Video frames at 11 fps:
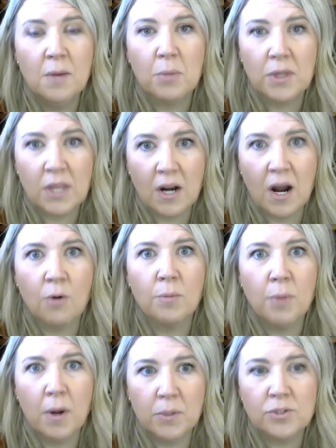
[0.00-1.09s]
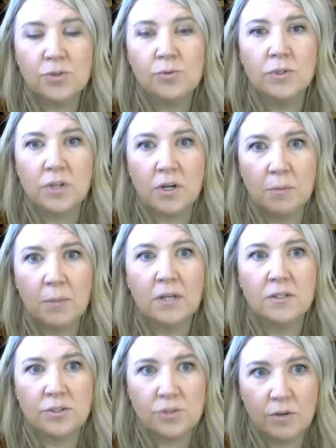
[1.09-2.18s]
but that our public schools are
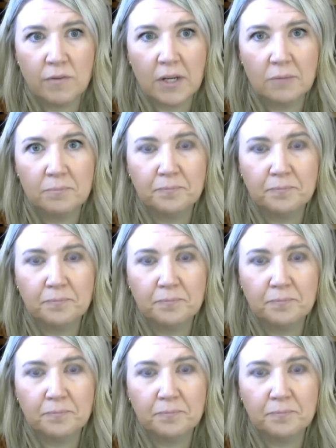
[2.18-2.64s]
committed to serving.